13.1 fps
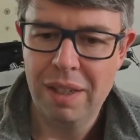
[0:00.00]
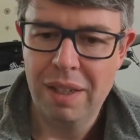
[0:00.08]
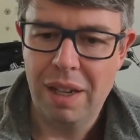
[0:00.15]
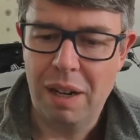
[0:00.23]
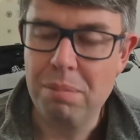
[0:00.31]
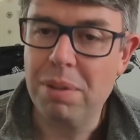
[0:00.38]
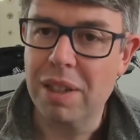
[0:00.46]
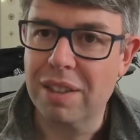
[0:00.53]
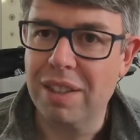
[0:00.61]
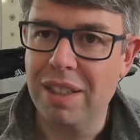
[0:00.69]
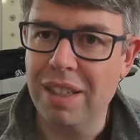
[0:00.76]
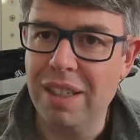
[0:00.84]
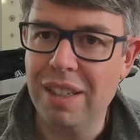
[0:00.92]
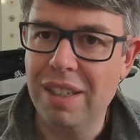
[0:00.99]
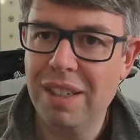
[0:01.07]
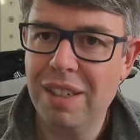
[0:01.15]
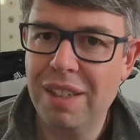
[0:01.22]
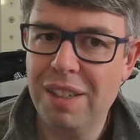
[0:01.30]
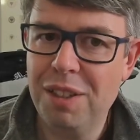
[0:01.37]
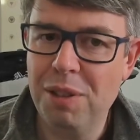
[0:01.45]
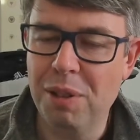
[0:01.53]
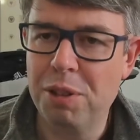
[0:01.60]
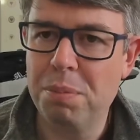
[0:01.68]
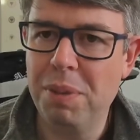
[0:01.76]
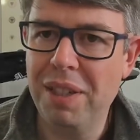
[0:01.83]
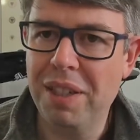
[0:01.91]
unplugged the
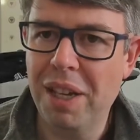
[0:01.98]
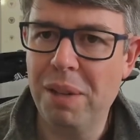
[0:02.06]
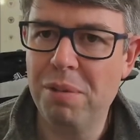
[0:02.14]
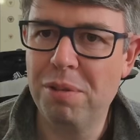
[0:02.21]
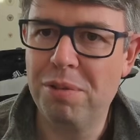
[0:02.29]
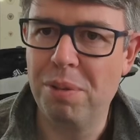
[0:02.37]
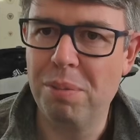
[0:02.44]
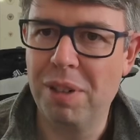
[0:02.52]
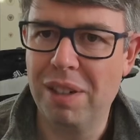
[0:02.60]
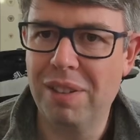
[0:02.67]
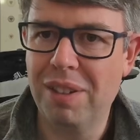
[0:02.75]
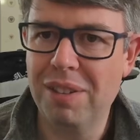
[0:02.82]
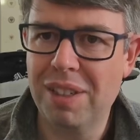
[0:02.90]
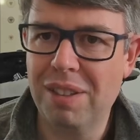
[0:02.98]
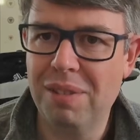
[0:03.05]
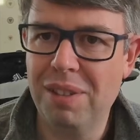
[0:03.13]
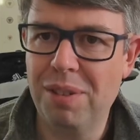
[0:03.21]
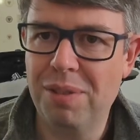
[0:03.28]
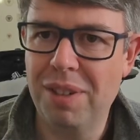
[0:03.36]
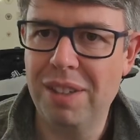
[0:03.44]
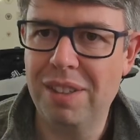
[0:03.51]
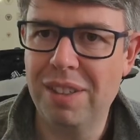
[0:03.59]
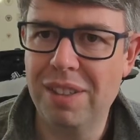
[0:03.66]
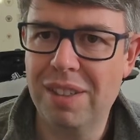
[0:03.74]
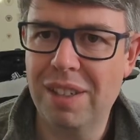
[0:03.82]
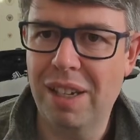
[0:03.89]
USB cable from one of those other
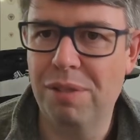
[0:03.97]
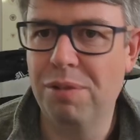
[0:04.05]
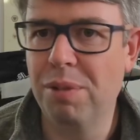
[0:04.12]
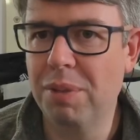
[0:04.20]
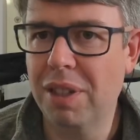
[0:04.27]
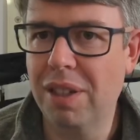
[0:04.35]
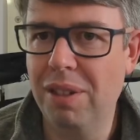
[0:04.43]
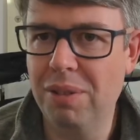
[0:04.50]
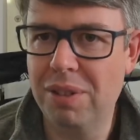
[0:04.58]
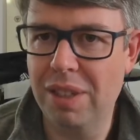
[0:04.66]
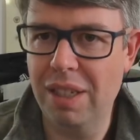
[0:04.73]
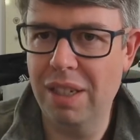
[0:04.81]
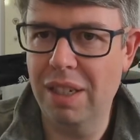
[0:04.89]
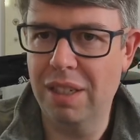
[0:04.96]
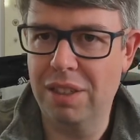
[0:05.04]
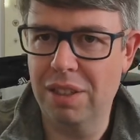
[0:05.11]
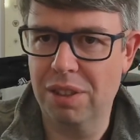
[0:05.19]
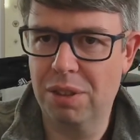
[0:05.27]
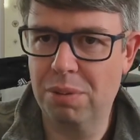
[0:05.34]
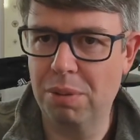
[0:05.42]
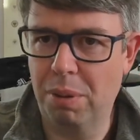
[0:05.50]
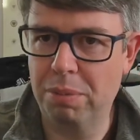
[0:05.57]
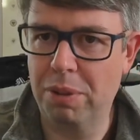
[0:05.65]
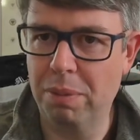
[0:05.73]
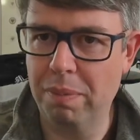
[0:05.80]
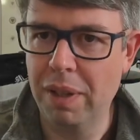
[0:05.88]
interfaces and from the QC and just
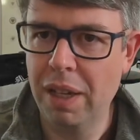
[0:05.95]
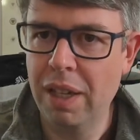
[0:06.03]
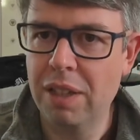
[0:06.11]
swapped them.